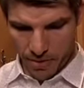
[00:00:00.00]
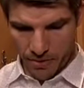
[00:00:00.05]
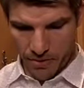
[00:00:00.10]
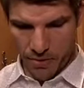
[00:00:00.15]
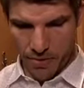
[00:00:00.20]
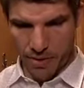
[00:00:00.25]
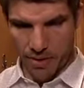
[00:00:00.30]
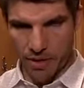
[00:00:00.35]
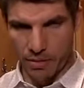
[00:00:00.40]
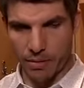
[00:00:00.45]

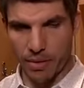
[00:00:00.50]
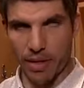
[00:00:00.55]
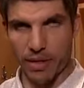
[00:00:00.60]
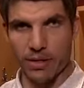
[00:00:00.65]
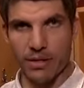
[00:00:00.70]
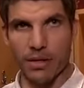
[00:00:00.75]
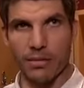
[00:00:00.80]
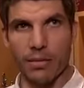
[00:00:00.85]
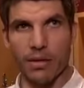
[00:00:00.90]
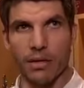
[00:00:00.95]
trying to
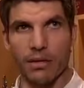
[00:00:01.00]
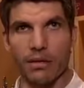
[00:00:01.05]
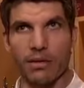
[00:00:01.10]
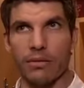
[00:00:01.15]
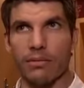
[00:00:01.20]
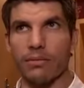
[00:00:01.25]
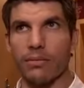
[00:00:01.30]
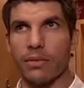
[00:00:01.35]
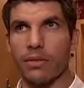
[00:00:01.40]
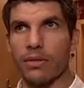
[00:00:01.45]
match them. I
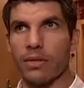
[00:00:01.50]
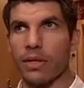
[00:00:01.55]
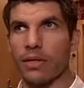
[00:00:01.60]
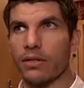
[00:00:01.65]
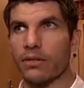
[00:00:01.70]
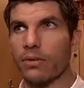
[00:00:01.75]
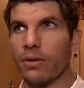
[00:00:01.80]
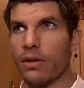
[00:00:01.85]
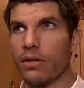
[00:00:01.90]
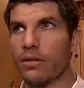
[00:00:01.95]
think it
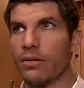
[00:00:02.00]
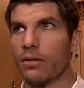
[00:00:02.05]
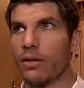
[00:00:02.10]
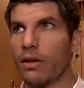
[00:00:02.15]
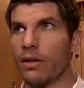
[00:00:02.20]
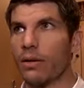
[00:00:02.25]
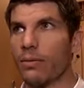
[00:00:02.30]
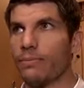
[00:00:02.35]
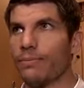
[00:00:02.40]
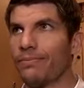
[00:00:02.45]
takes you out of your
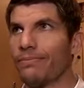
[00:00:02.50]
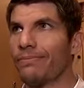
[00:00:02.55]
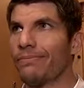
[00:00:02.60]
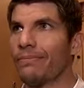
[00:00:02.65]
game.